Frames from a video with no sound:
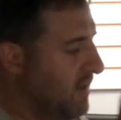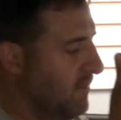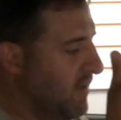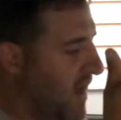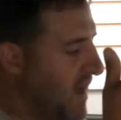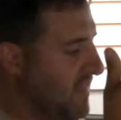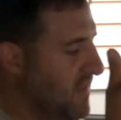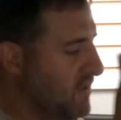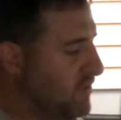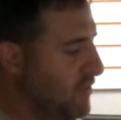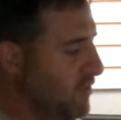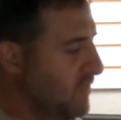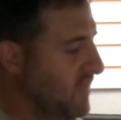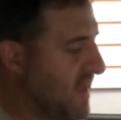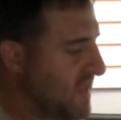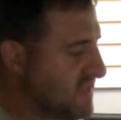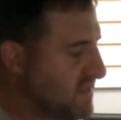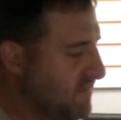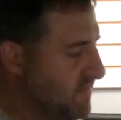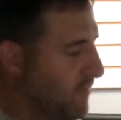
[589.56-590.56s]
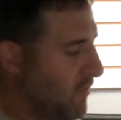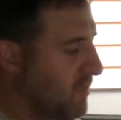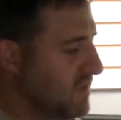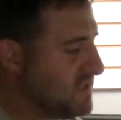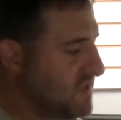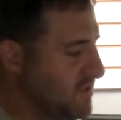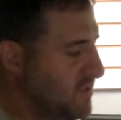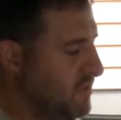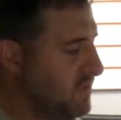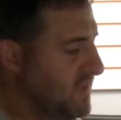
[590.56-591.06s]
On the
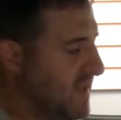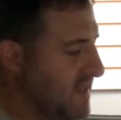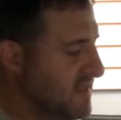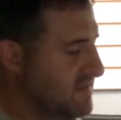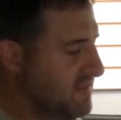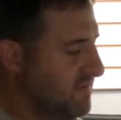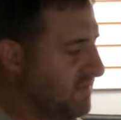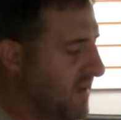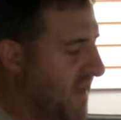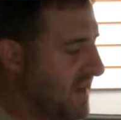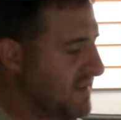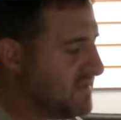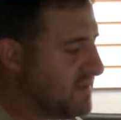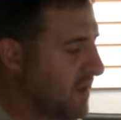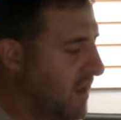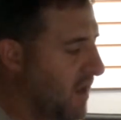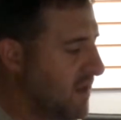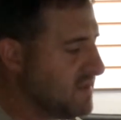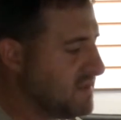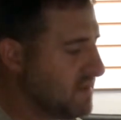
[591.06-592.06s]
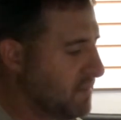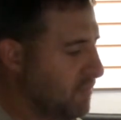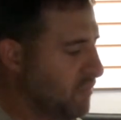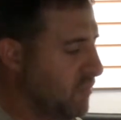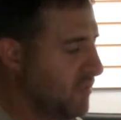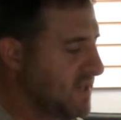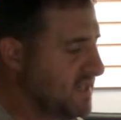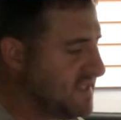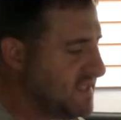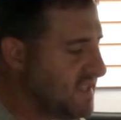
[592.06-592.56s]
2004s and 2005s, there are some
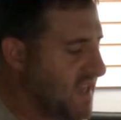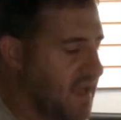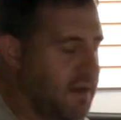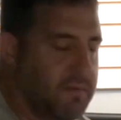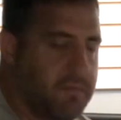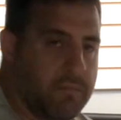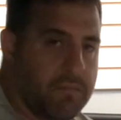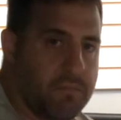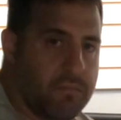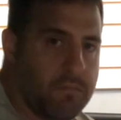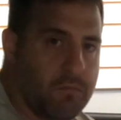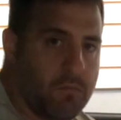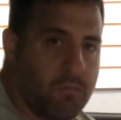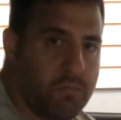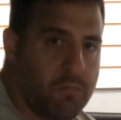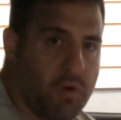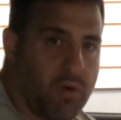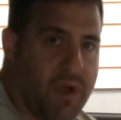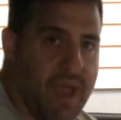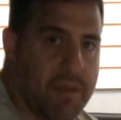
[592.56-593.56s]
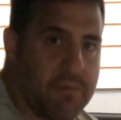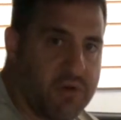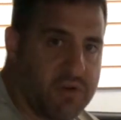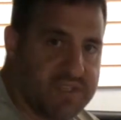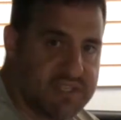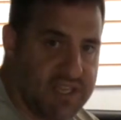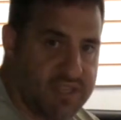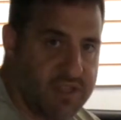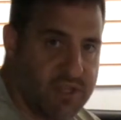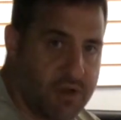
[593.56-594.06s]
preset
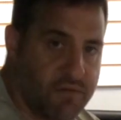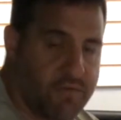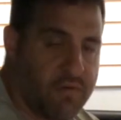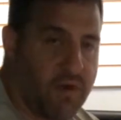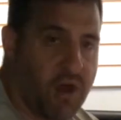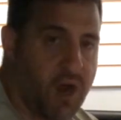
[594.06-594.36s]
parameters in there for